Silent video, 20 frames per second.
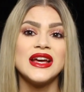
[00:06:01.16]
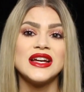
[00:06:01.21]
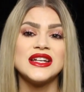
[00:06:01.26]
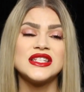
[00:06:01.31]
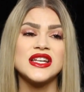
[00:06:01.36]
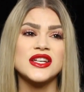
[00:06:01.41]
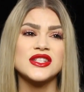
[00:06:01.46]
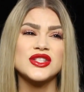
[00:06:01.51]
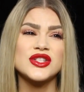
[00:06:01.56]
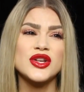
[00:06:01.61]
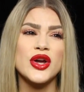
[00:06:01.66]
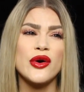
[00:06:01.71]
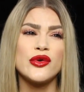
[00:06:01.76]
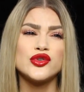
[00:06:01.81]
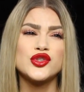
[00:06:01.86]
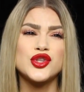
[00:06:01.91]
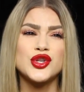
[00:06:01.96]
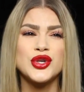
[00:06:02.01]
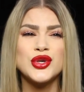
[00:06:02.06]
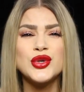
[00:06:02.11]
it doesn't
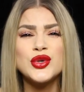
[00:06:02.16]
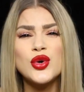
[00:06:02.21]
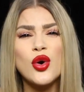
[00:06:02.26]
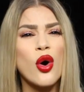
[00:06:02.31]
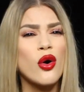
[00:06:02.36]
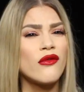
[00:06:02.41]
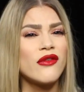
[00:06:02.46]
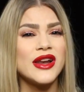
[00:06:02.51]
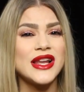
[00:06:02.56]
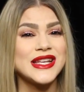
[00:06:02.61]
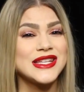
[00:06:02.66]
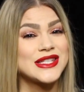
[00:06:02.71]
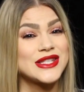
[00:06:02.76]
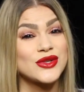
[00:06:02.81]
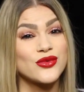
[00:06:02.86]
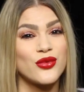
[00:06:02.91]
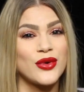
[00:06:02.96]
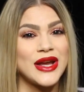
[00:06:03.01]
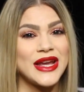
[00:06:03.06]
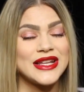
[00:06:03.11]
go too overly
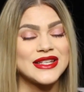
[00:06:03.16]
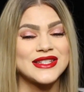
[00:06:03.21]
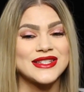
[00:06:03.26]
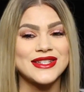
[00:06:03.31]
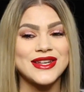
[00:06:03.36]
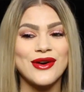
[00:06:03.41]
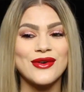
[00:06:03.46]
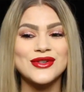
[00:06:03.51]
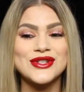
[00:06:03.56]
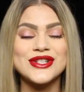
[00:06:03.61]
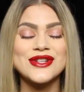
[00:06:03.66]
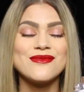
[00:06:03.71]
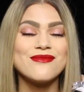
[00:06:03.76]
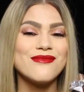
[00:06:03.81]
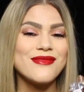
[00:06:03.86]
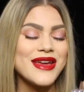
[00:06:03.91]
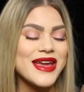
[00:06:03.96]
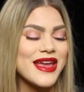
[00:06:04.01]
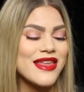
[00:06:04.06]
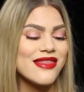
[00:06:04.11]
sweet. So to
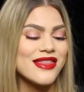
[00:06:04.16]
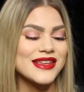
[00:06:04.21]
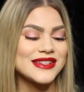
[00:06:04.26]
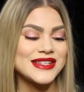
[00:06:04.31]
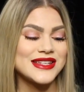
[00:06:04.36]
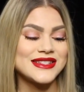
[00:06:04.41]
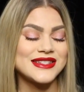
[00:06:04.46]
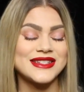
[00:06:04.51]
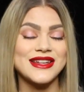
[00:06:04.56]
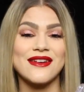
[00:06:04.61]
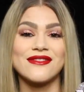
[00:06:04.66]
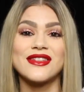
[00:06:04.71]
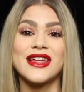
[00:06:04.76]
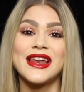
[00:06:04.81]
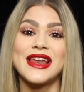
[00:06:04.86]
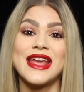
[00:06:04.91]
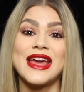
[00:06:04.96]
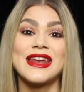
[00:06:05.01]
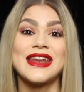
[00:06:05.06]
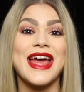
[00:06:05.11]
me, this is
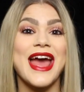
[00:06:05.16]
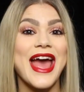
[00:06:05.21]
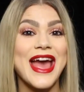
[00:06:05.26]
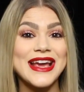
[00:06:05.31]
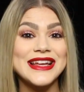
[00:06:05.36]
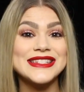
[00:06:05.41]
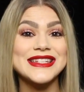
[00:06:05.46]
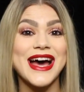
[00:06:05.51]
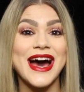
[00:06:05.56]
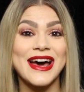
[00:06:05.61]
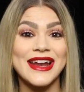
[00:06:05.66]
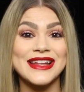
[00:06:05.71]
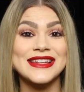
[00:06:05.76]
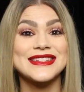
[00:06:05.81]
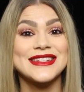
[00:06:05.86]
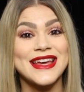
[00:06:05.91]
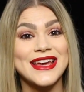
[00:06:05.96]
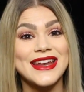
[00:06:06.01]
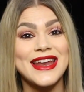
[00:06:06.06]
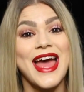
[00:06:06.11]
definitely an 8 out
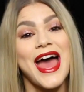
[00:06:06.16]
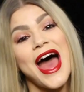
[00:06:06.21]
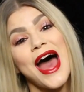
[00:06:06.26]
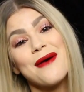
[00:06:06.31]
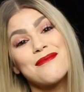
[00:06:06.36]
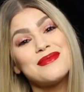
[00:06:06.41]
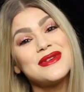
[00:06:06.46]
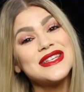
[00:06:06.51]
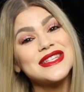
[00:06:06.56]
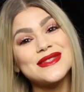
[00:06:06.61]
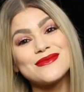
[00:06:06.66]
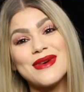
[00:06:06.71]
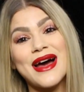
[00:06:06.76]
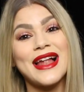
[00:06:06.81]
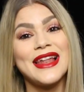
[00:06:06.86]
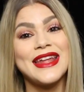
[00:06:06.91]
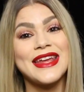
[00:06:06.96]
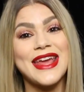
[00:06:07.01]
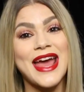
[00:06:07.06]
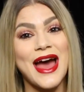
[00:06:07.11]
of 10 happy
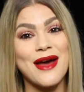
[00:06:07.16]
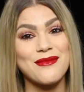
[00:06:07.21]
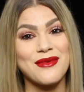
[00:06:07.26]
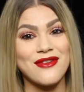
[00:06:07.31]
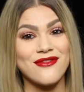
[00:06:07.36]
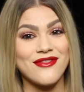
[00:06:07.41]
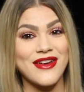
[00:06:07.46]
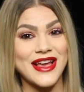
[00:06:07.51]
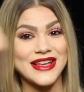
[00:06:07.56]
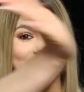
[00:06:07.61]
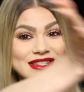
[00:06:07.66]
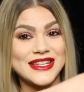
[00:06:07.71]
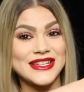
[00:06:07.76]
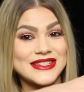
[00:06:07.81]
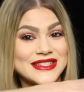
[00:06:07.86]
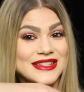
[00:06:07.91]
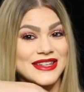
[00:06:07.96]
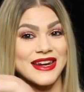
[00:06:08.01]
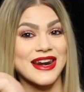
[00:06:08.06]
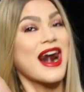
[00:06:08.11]
smiley cami
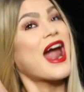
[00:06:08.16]
faces.